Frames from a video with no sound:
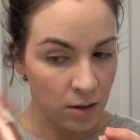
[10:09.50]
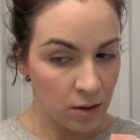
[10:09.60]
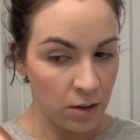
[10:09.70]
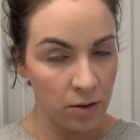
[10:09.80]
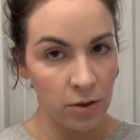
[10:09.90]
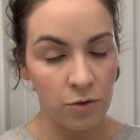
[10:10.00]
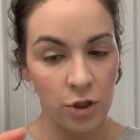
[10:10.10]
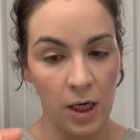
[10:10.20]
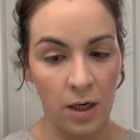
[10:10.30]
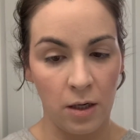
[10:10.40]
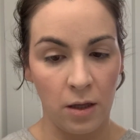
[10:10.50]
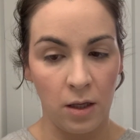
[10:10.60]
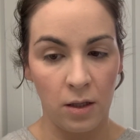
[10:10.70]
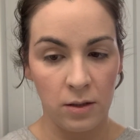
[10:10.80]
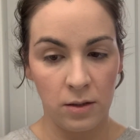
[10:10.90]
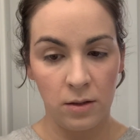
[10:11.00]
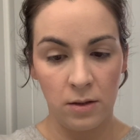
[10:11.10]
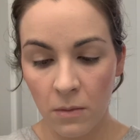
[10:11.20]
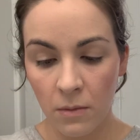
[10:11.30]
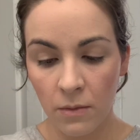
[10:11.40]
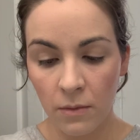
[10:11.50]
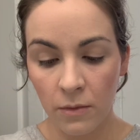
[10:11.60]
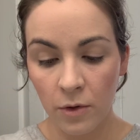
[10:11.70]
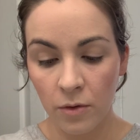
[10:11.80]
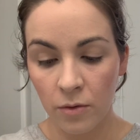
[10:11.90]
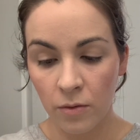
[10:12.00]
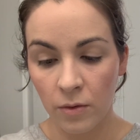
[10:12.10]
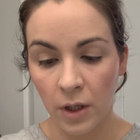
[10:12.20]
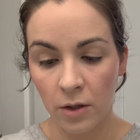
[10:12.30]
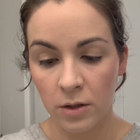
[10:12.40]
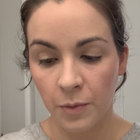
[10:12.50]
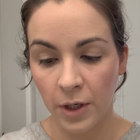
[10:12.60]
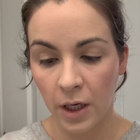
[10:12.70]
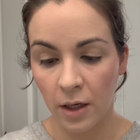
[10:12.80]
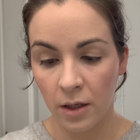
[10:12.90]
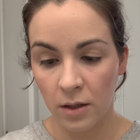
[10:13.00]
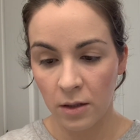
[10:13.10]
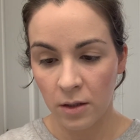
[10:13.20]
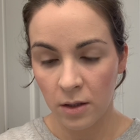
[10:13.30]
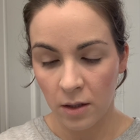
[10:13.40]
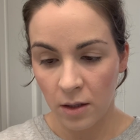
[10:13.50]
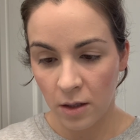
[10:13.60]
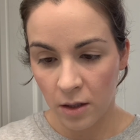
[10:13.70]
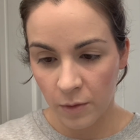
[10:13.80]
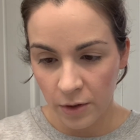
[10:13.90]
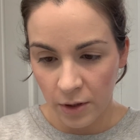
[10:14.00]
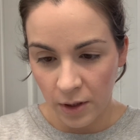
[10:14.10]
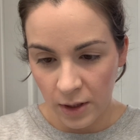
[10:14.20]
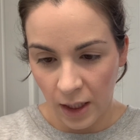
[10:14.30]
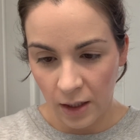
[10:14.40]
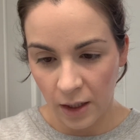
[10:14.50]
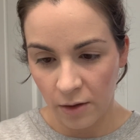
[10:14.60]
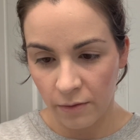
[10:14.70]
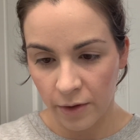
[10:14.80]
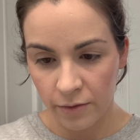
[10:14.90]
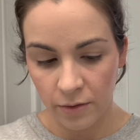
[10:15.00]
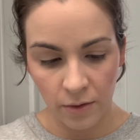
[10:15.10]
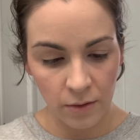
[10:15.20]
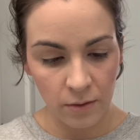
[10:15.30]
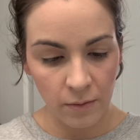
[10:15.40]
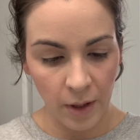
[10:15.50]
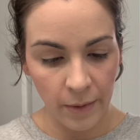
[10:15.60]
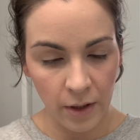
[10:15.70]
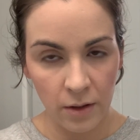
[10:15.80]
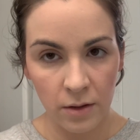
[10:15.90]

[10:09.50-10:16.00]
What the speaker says: There's no shaker in this. Ooh, that looks pretty. It almost looks kind of like a rose gold, maybe.